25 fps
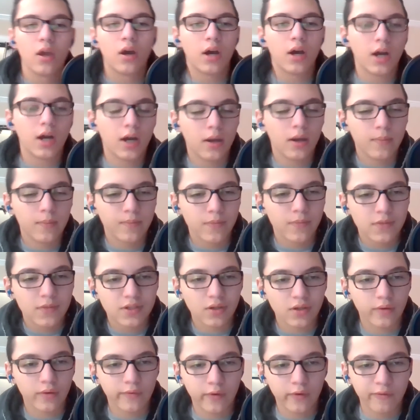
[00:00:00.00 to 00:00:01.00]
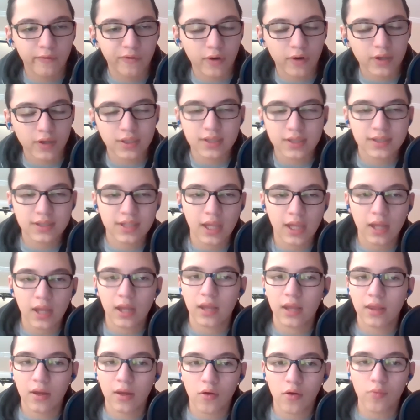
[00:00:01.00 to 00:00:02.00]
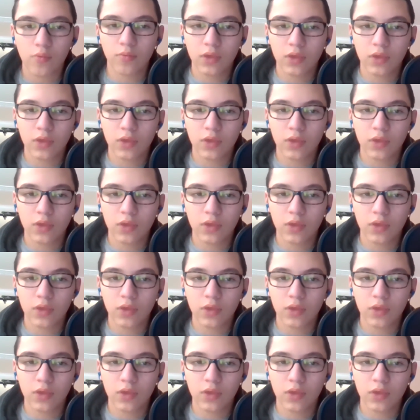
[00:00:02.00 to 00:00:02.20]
Um, so vote for us instead, and they'll